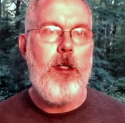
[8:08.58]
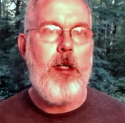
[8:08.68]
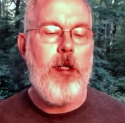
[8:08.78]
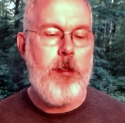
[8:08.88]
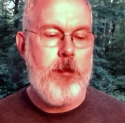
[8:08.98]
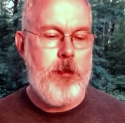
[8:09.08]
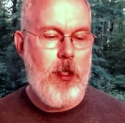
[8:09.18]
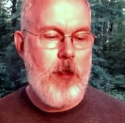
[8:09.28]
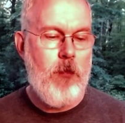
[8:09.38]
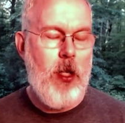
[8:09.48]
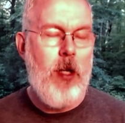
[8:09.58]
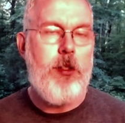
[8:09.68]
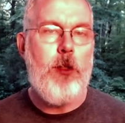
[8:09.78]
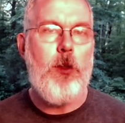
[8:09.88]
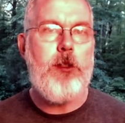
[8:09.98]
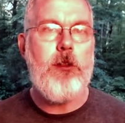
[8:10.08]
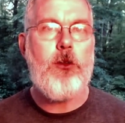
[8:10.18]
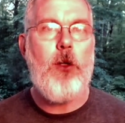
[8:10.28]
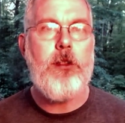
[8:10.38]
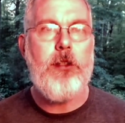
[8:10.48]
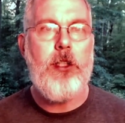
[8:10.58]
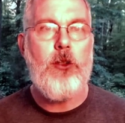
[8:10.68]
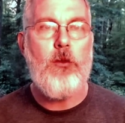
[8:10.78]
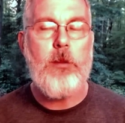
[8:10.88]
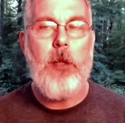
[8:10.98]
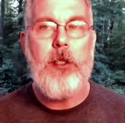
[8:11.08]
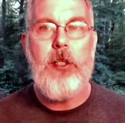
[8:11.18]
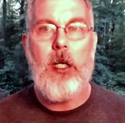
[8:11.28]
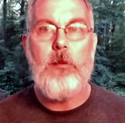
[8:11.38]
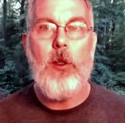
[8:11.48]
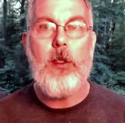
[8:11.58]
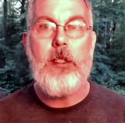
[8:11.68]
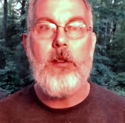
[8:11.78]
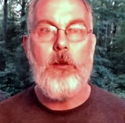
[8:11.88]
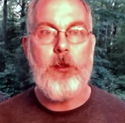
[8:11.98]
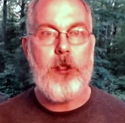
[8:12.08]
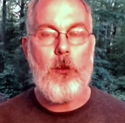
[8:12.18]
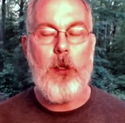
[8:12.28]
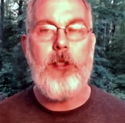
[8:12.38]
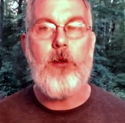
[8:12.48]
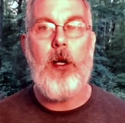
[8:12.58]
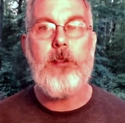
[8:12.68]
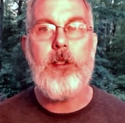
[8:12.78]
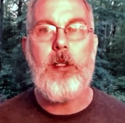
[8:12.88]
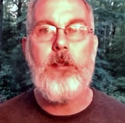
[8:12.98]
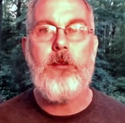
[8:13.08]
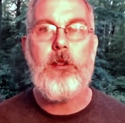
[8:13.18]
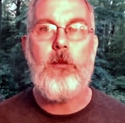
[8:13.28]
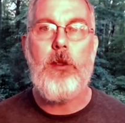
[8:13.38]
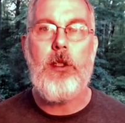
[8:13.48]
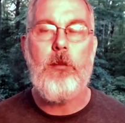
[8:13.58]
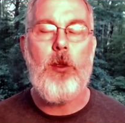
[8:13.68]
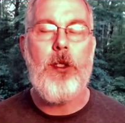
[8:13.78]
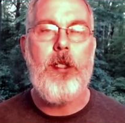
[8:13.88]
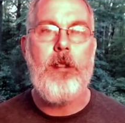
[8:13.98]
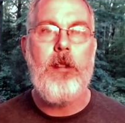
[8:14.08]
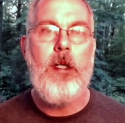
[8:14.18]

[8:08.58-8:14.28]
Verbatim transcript: And um, the original translation was by Nyanamoli, who was a great translator. He was really brilliant.